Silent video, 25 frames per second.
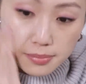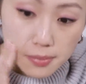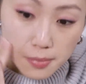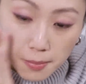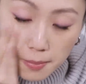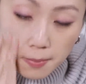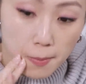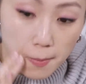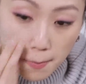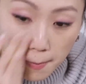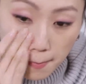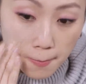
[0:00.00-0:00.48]

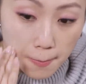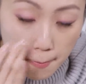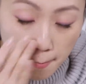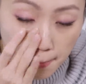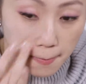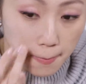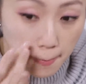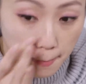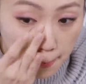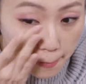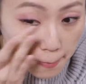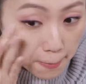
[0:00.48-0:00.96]
like
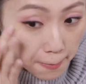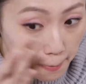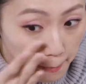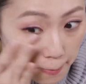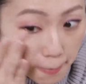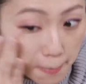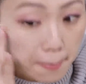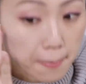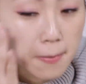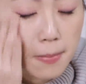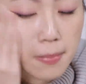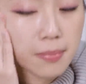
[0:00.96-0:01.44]
jasmine smell.
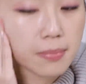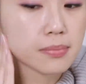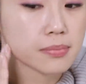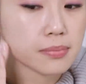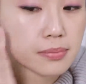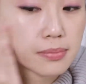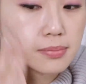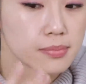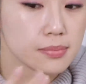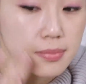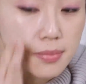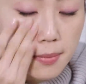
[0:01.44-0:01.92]
It really
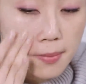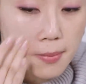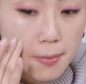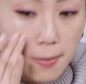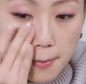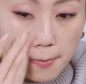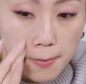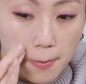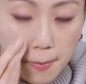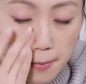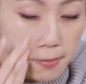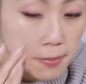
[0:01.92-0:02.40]
smells
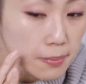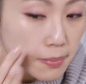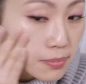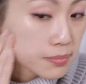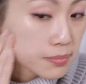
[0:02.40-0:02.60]
more like a